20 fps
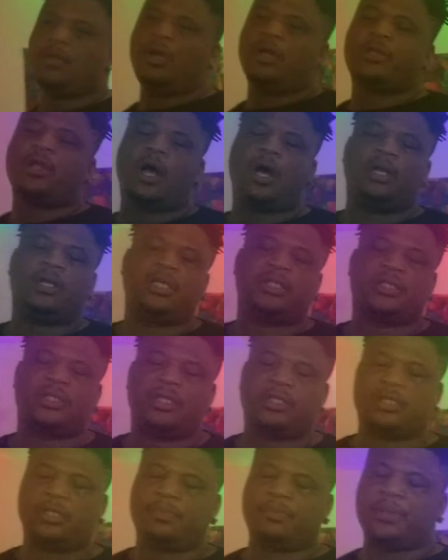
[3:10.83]
Are y'all
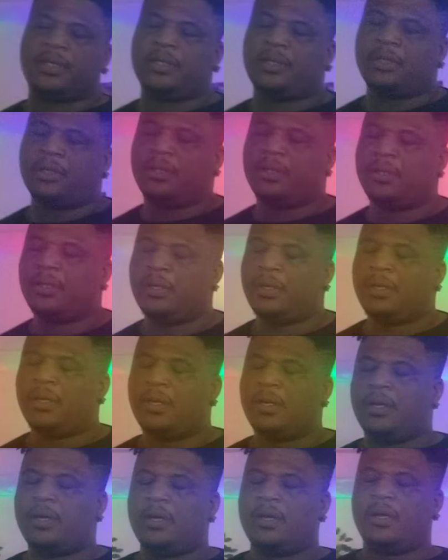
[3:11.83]
listening to me?
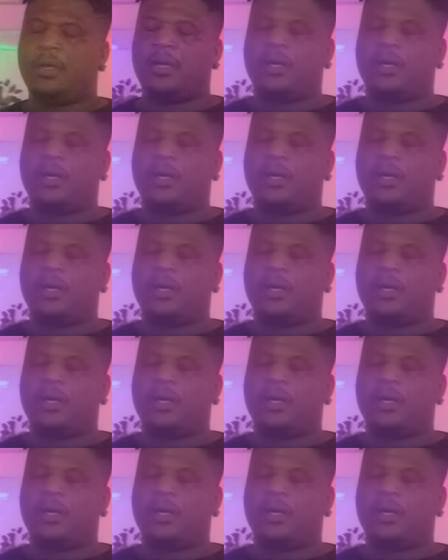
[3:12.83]
Yes.